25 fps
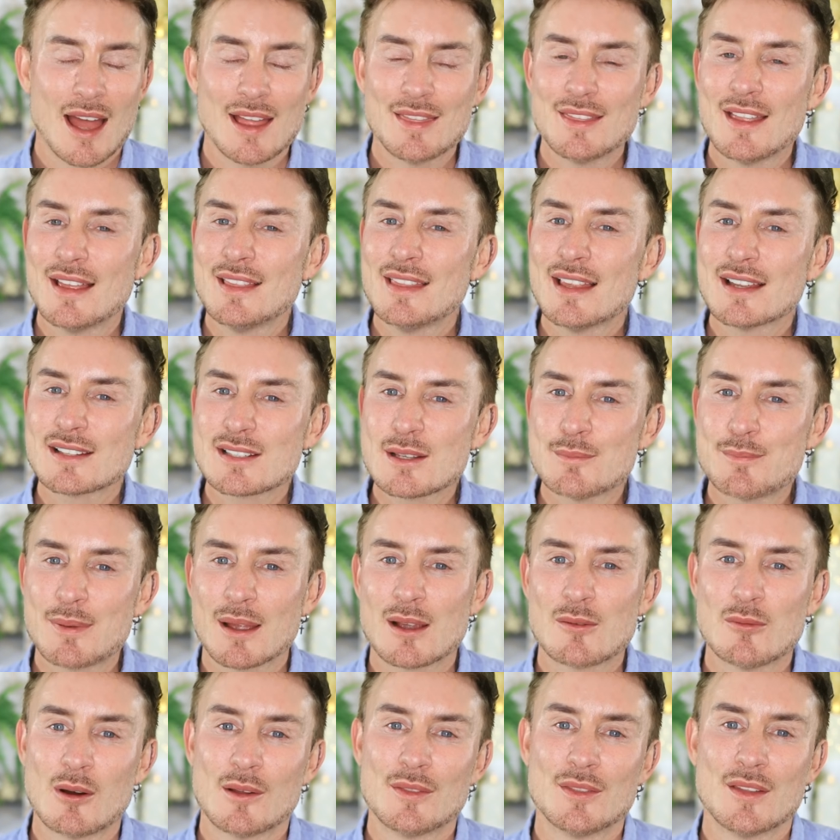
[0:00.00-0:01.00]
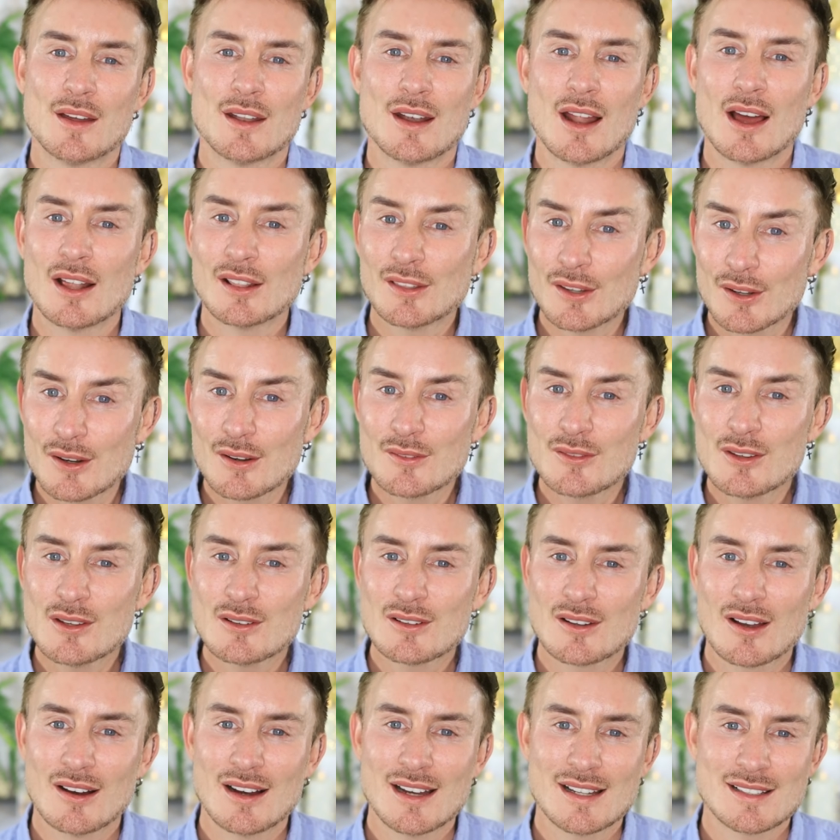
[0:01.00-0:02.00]
And then there's the big one that a lot of you
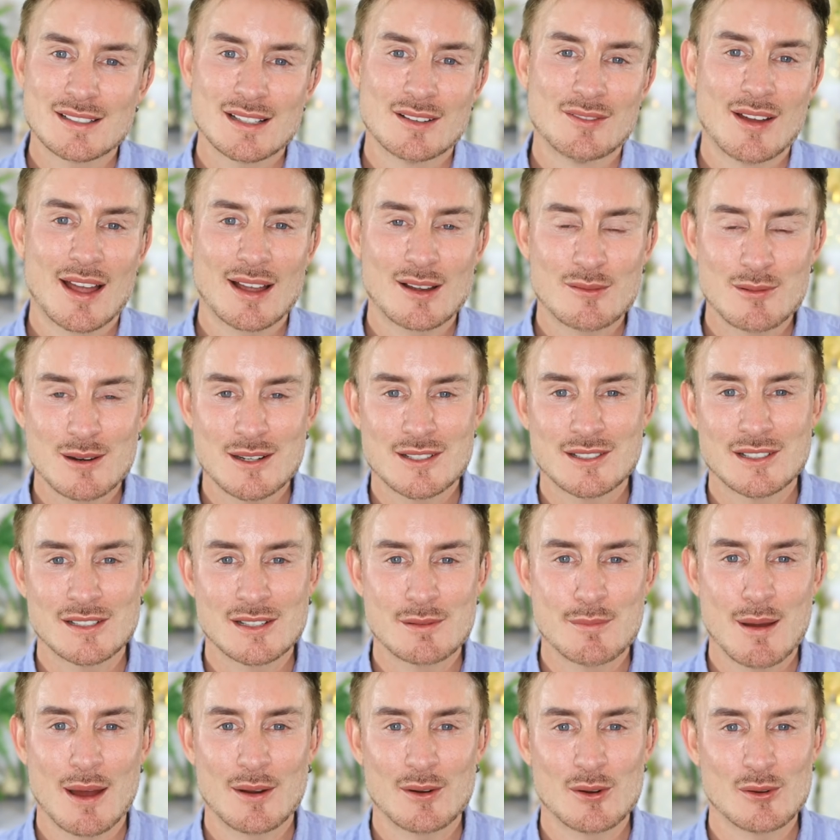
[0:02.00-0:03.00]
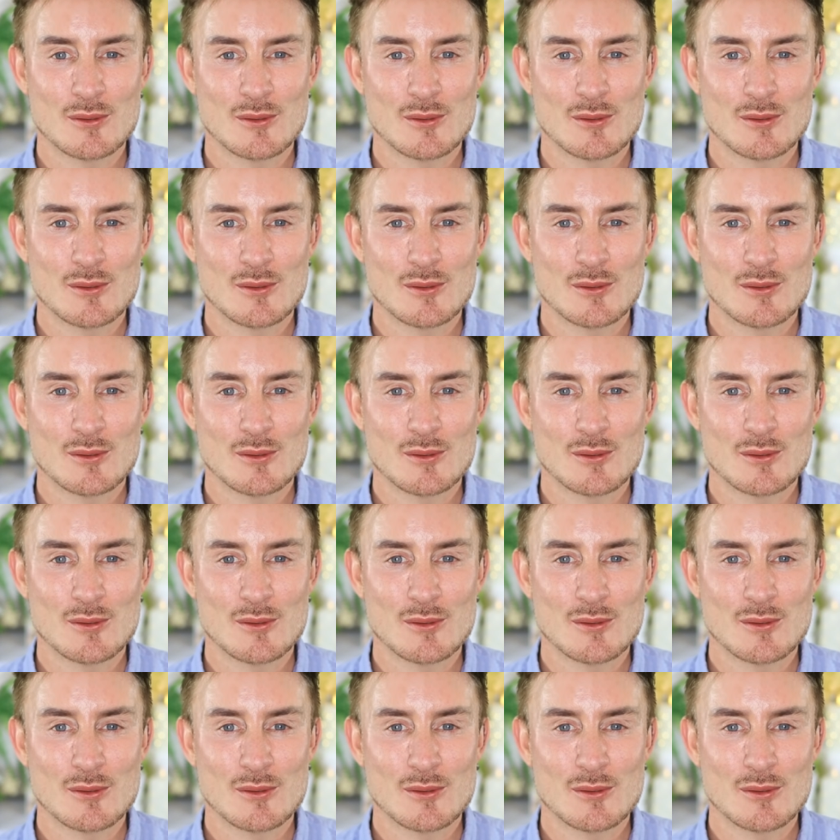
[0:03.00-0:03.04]
guys have had questions about